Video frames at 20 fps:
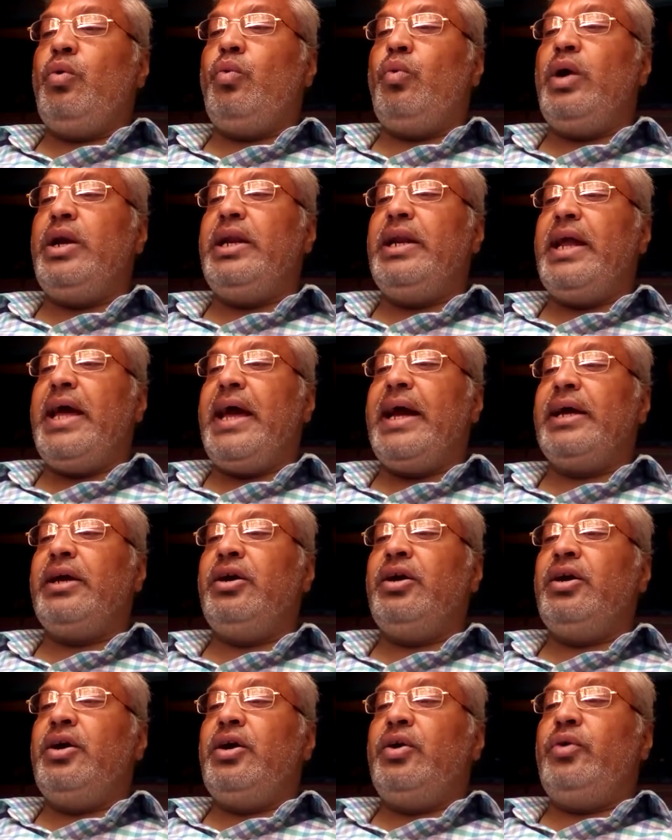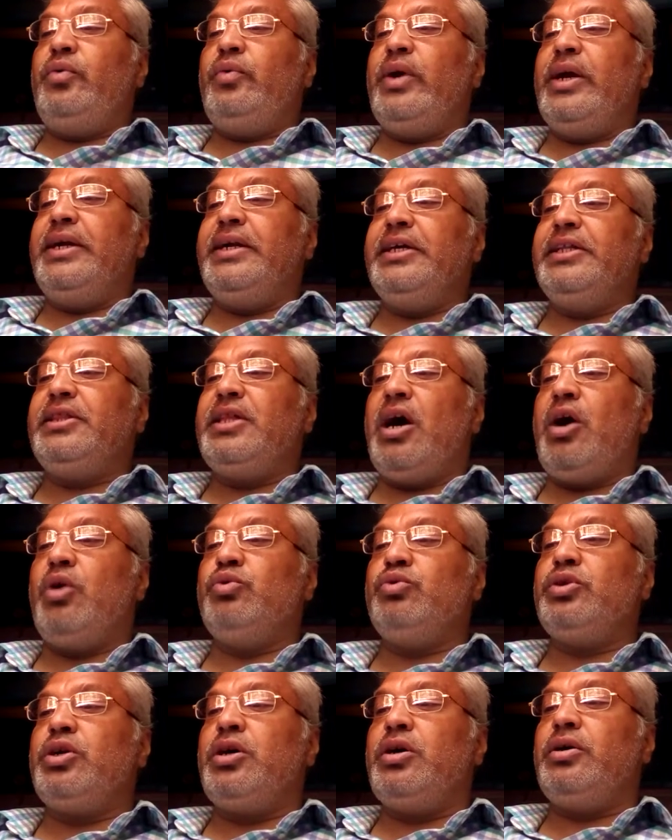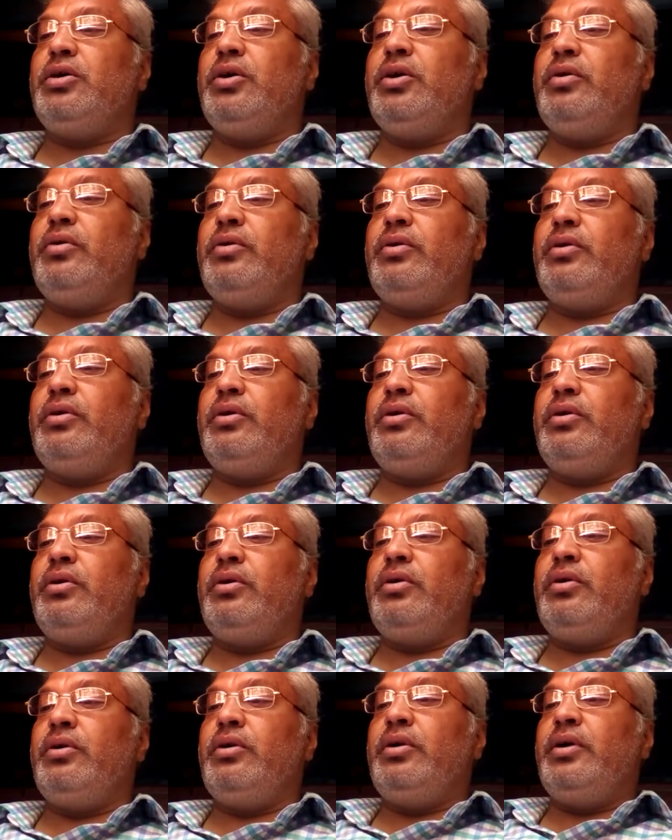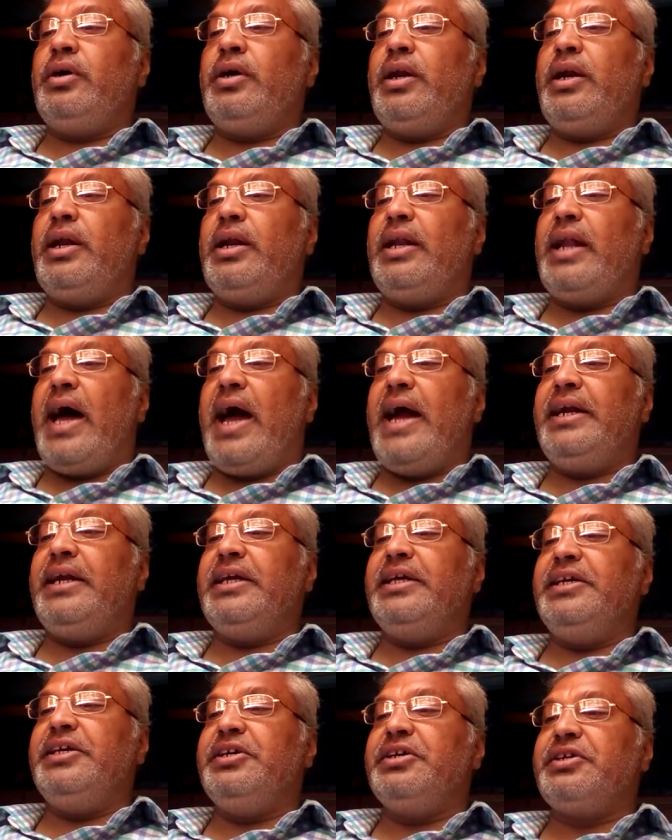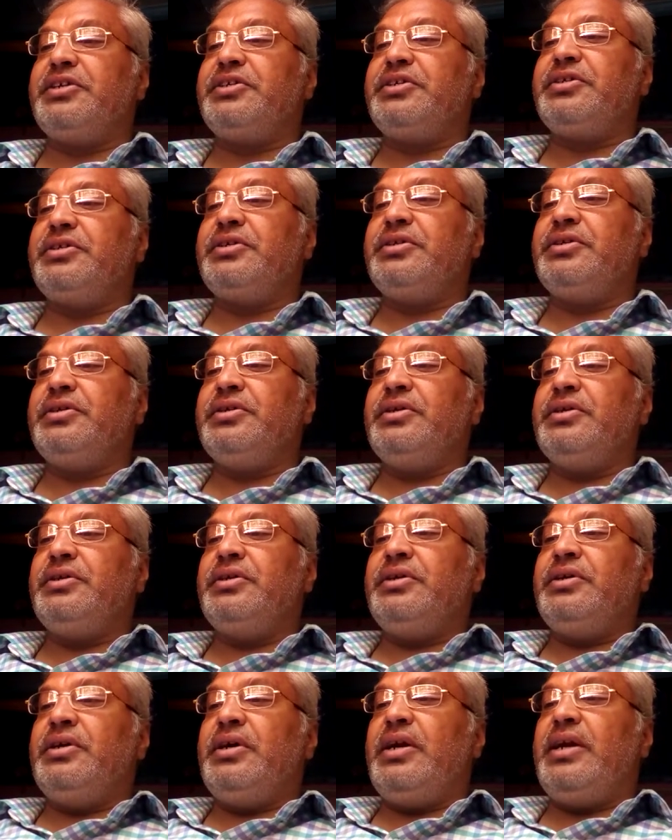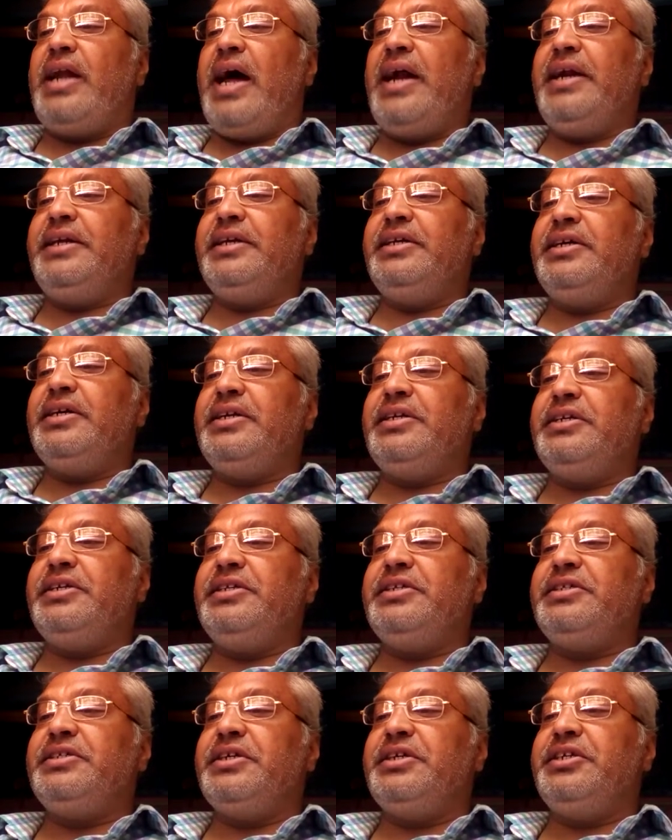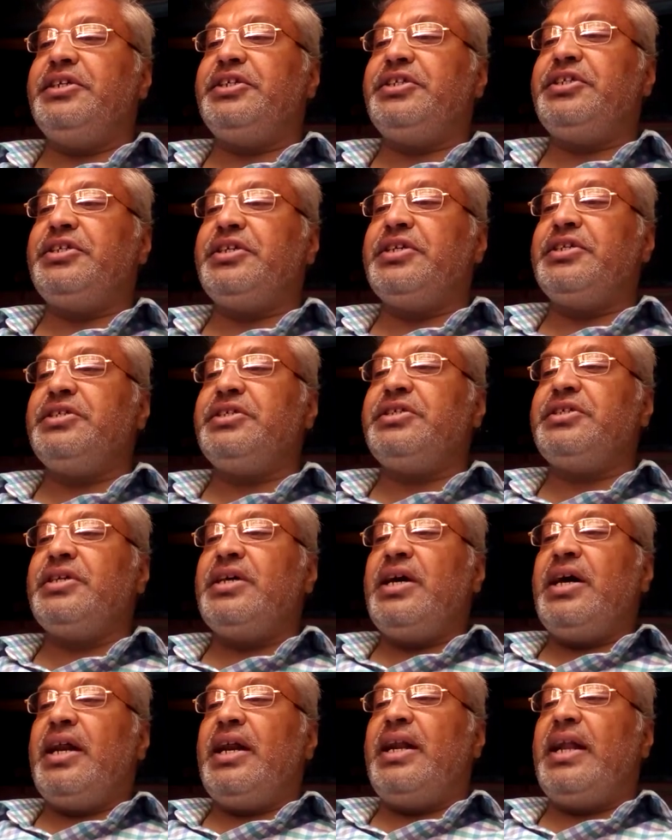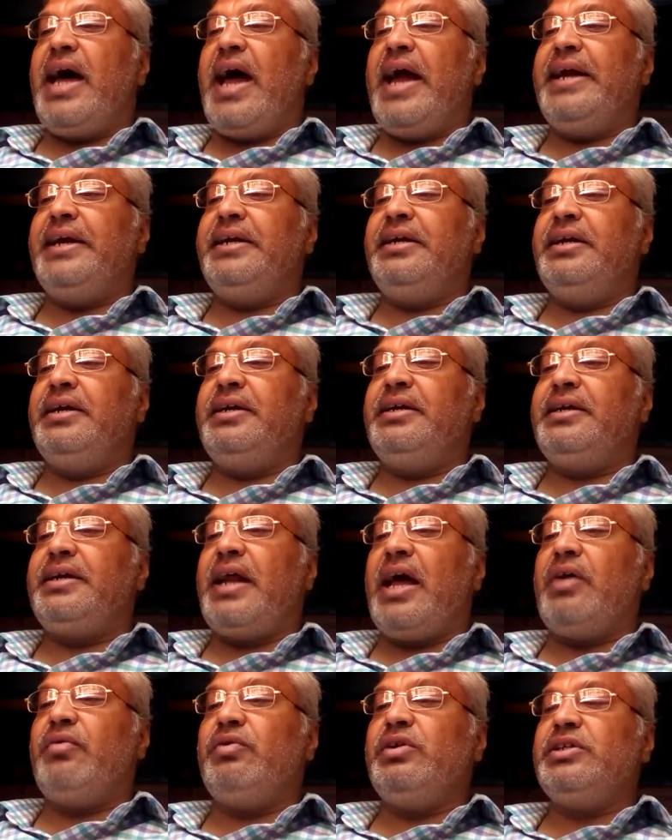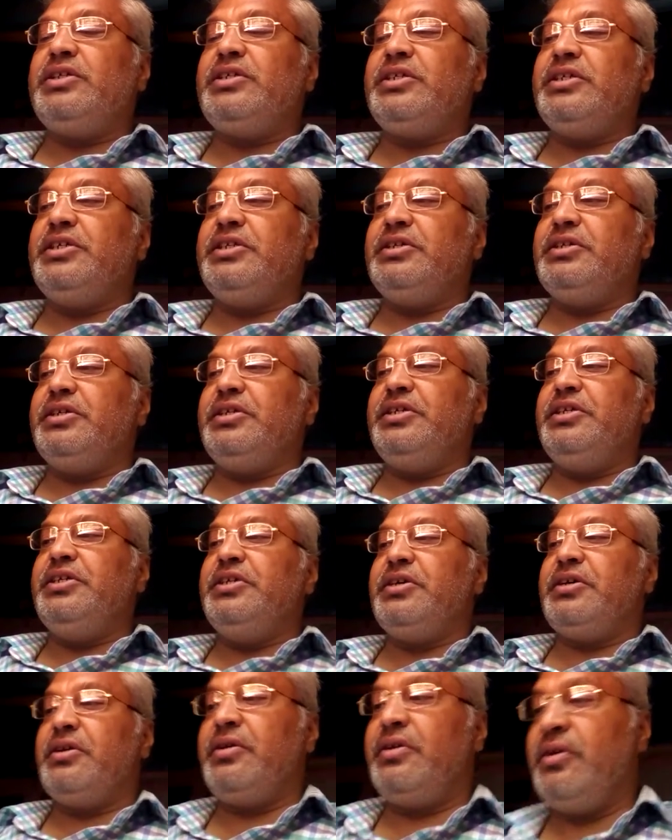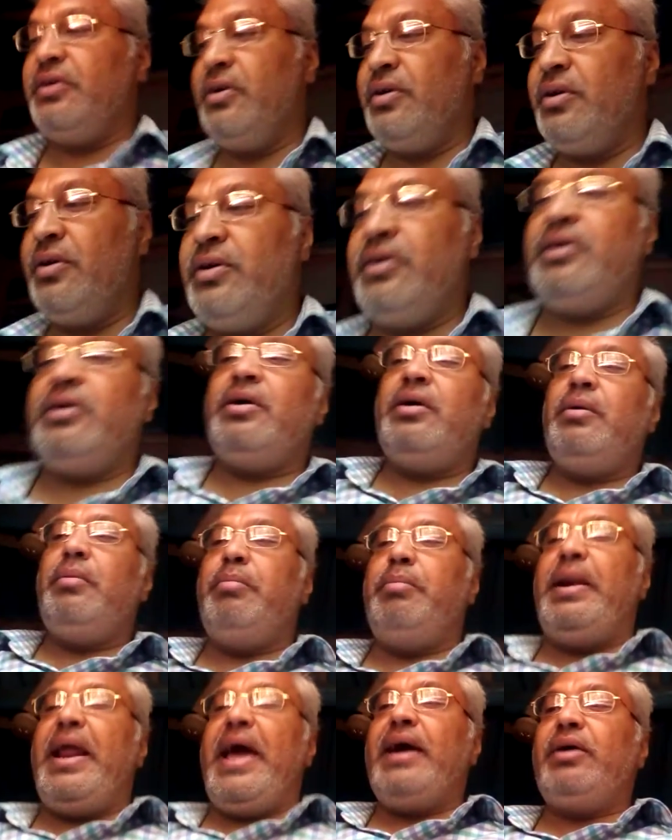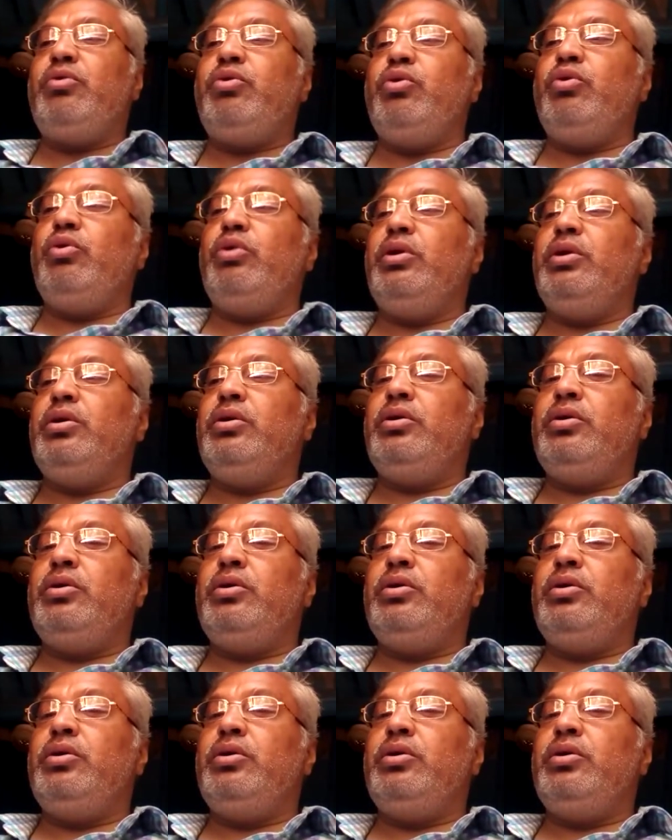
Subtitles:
1,20,000 light years. A light year is the distance light travels in a year. Black hole.